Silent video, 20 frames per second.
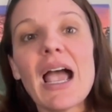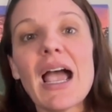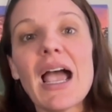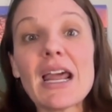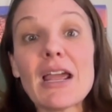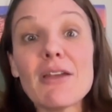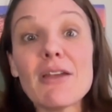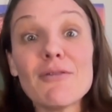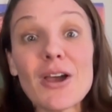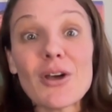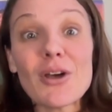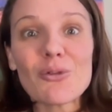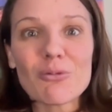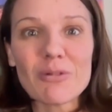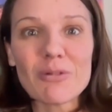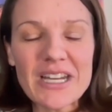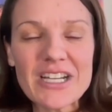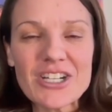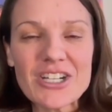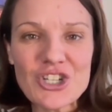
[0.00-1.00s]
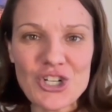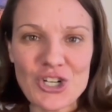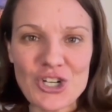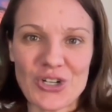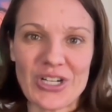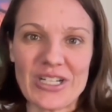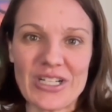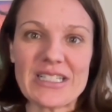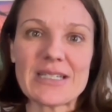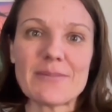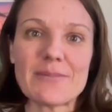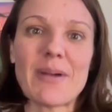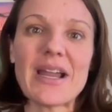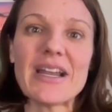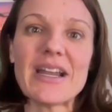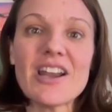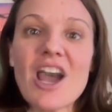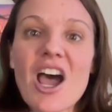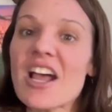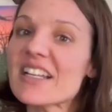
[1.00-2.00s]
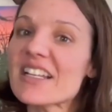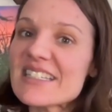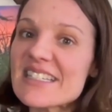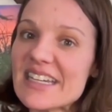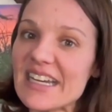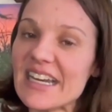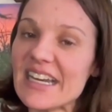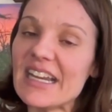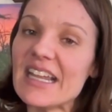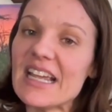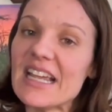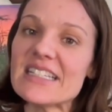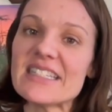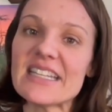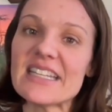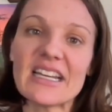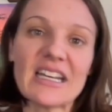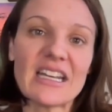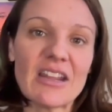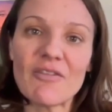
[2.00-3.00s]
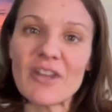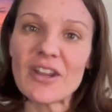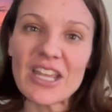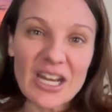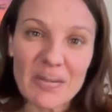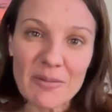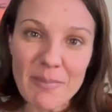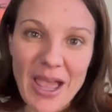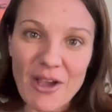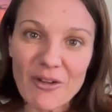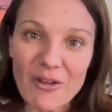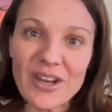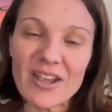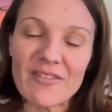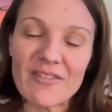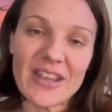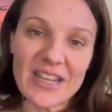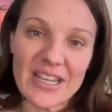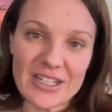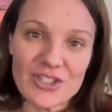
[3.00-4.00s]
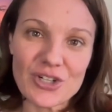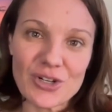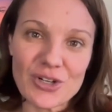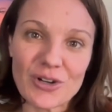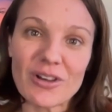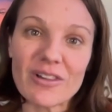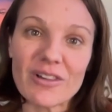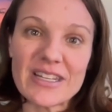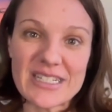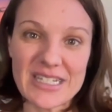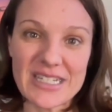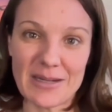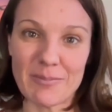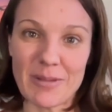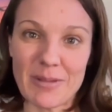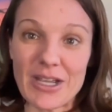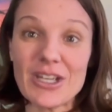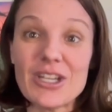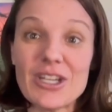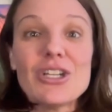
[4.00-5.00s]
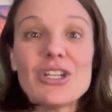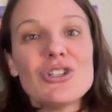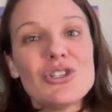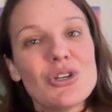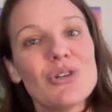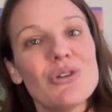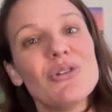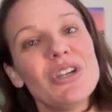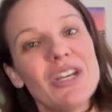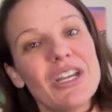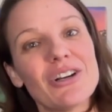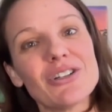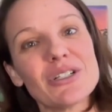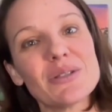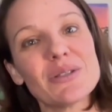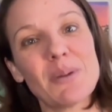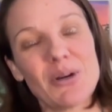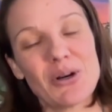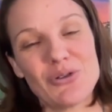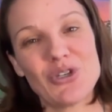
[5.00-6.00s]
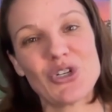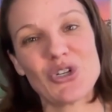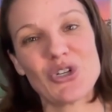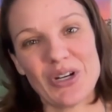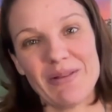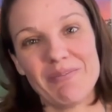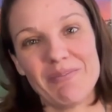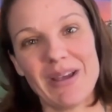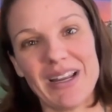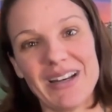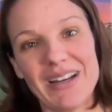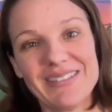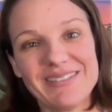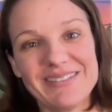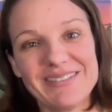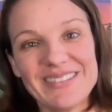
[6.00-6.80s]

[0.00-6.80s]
and I felt reassurance by not seeing a significant amount of internal edema 2 years post-treatment.